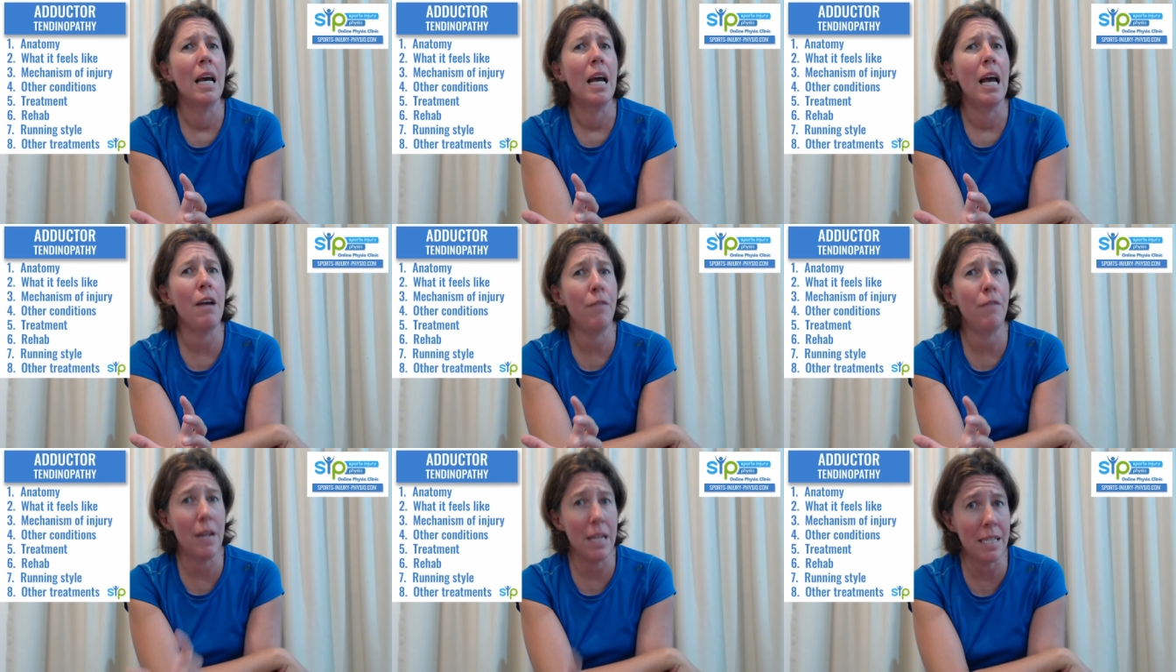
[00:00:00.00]

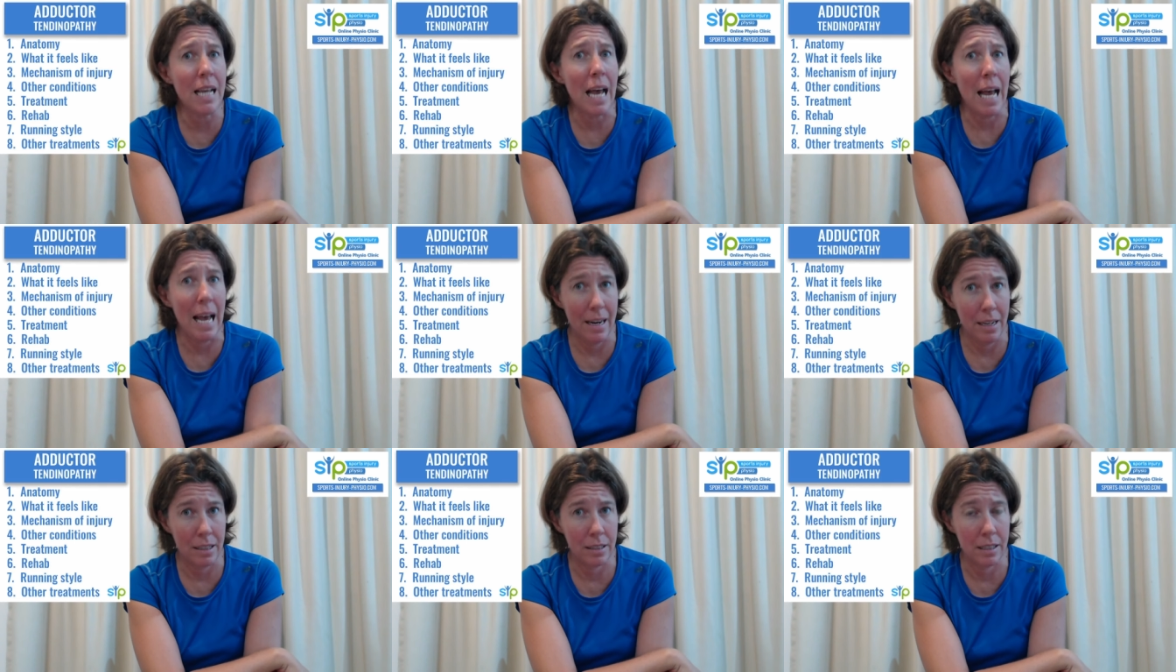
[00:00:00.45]
If it is an
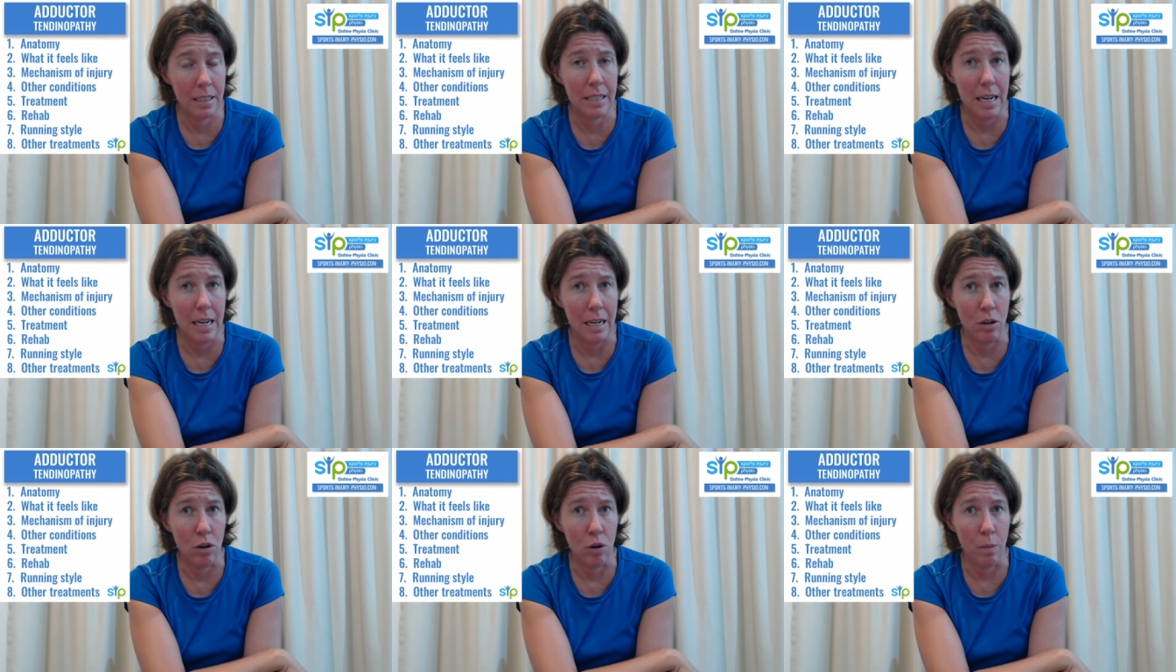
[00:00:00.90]
adductor
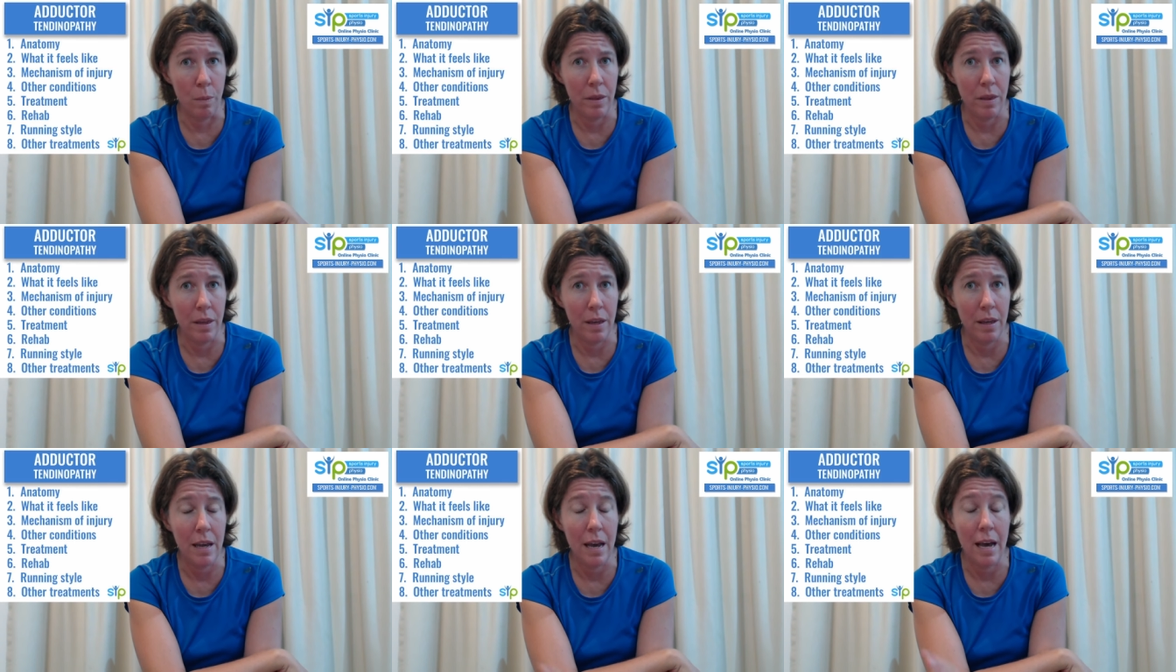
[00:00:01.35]

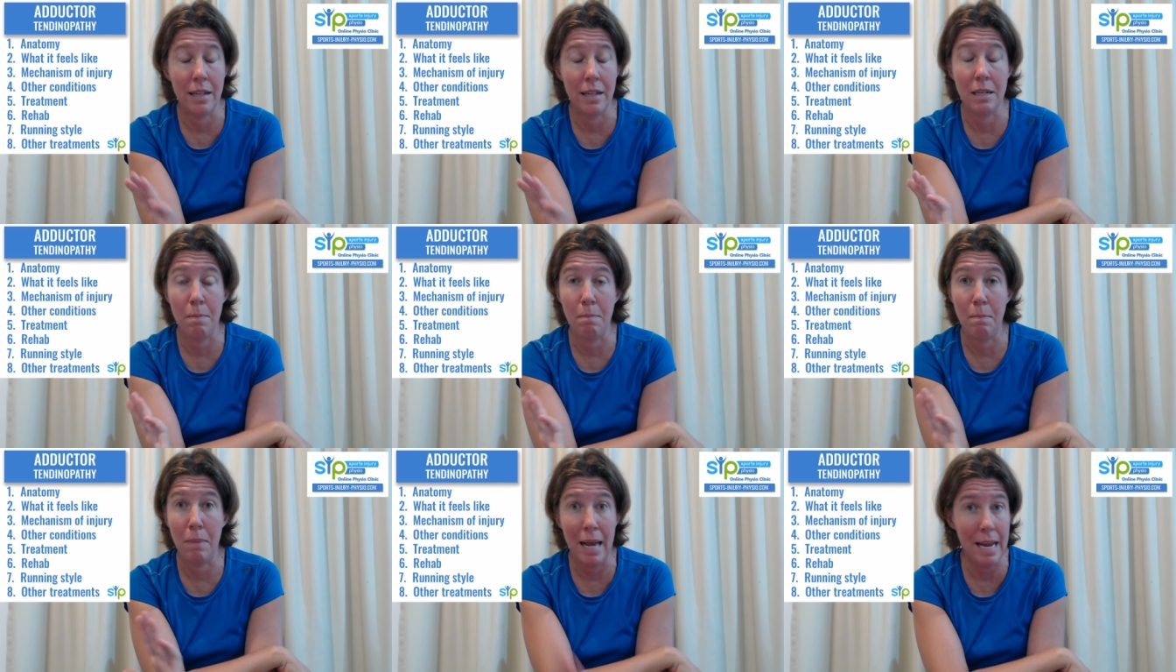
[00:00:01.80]
tendinopathy, and it's a
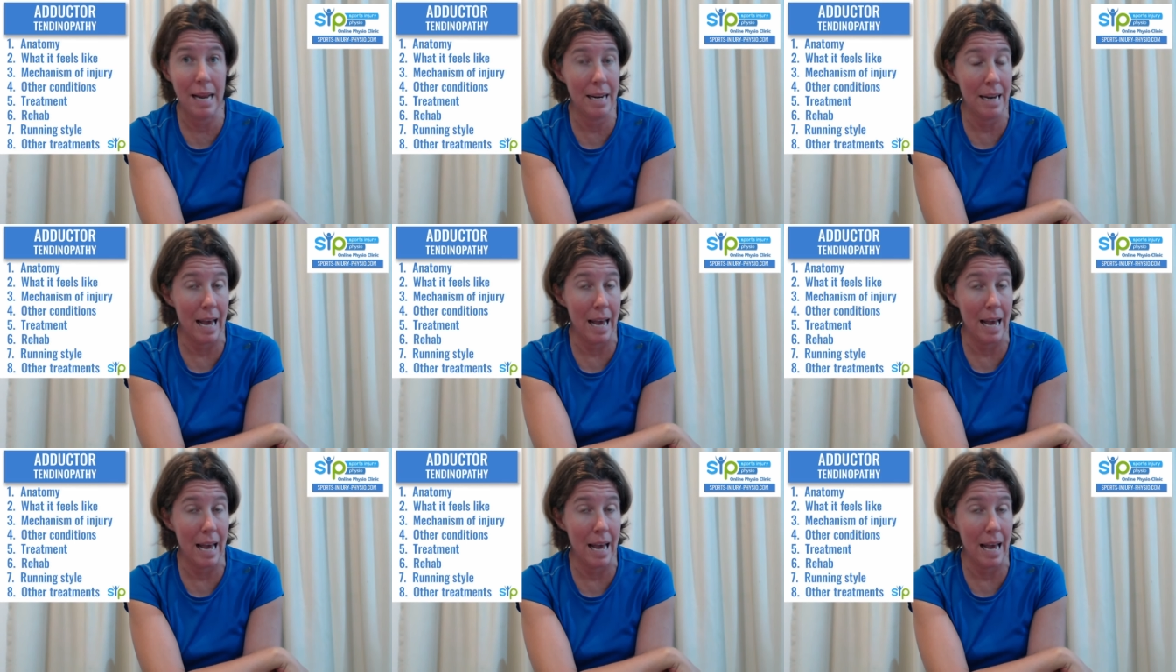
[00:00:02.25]
plain